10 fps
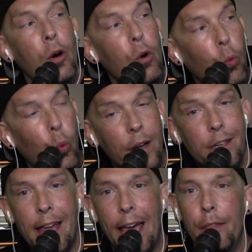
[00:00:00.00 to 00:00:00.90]

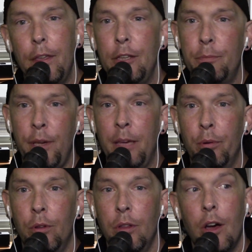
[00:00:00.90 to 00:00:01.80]
One day these
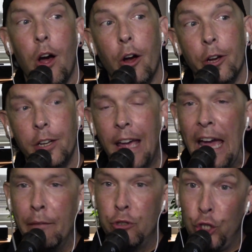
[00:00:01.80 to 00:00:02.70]
people are going to
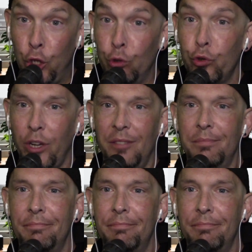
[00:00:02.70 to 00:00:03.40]
have children.